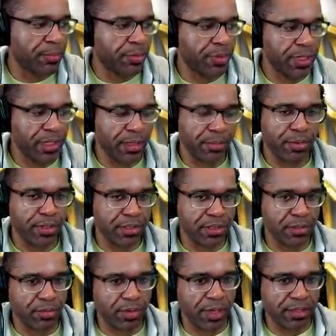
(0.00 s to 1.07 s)
I, I'm pretty I'm
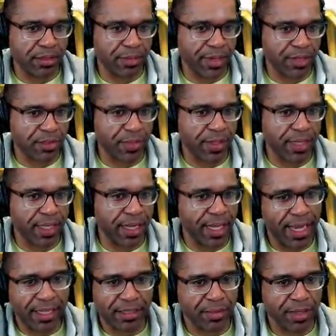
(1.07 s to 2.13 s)
pretty surprised that we outsped that.
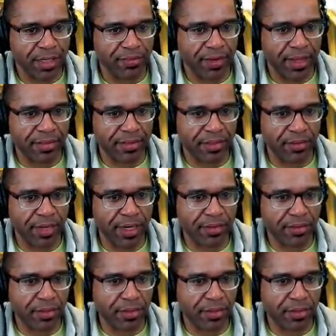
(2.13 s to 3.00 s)
It has to be on a violent set,